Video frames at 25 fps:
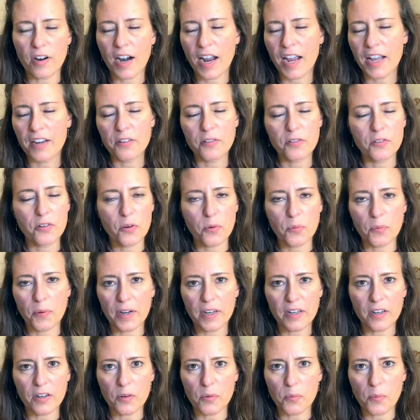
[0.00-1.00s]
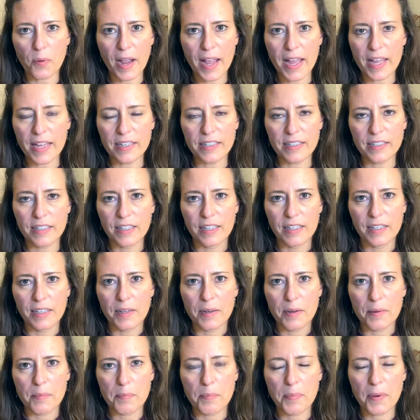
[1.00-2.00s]
I don't know where or when,
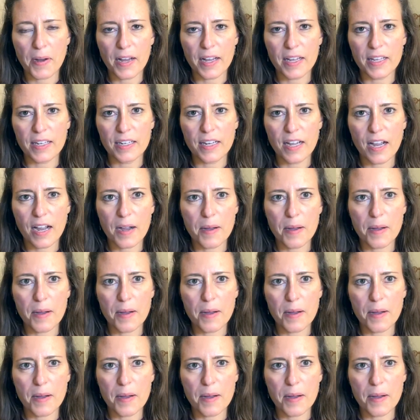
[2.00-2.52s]
but